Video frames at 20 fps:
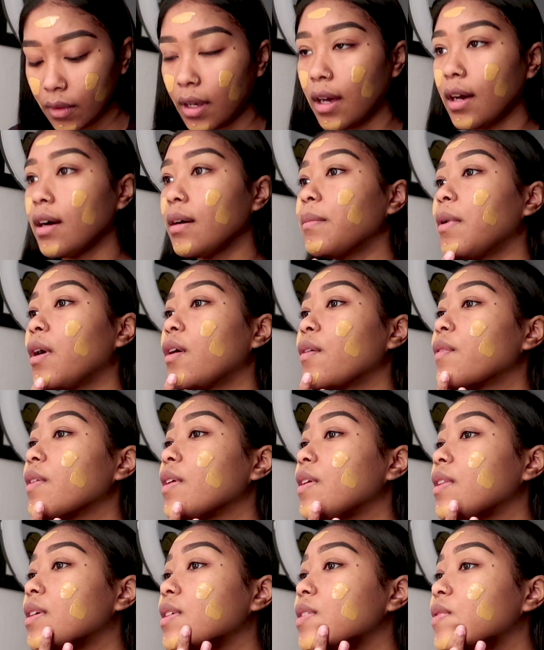
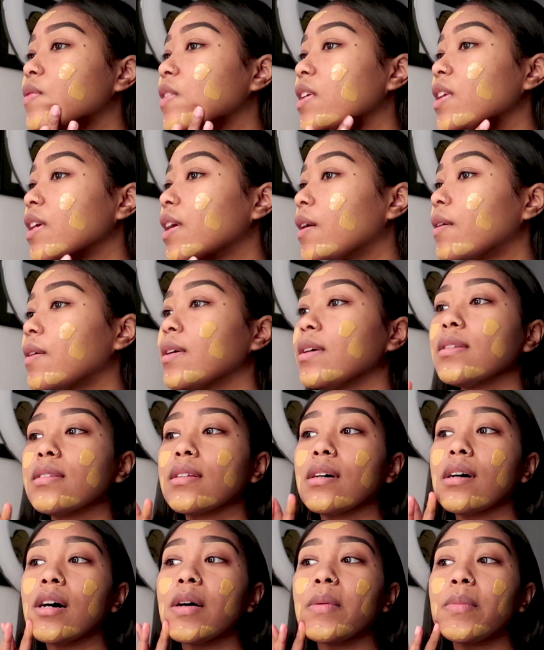Hopefully this video is
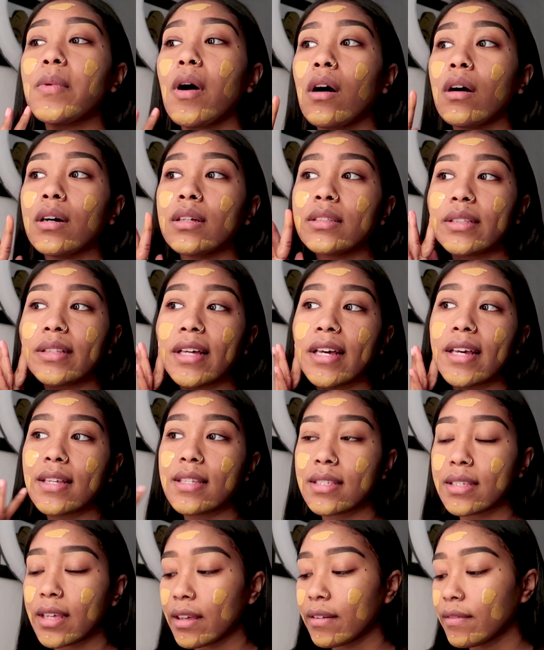up on
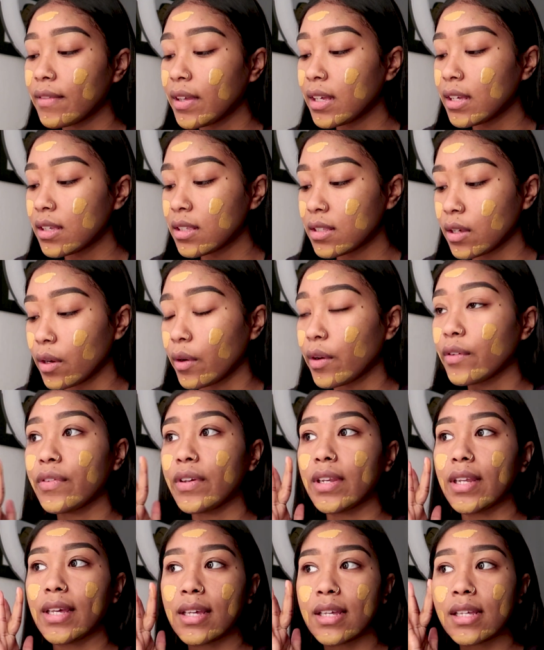Thanksgiving, so if
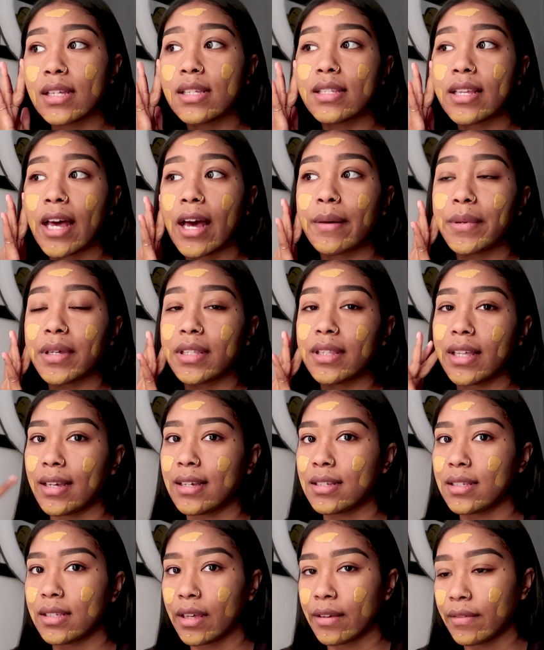it is, happy
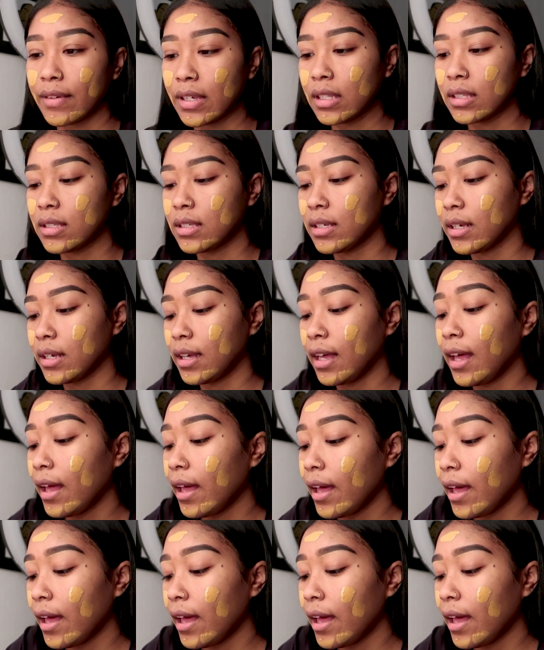Thanksgiving to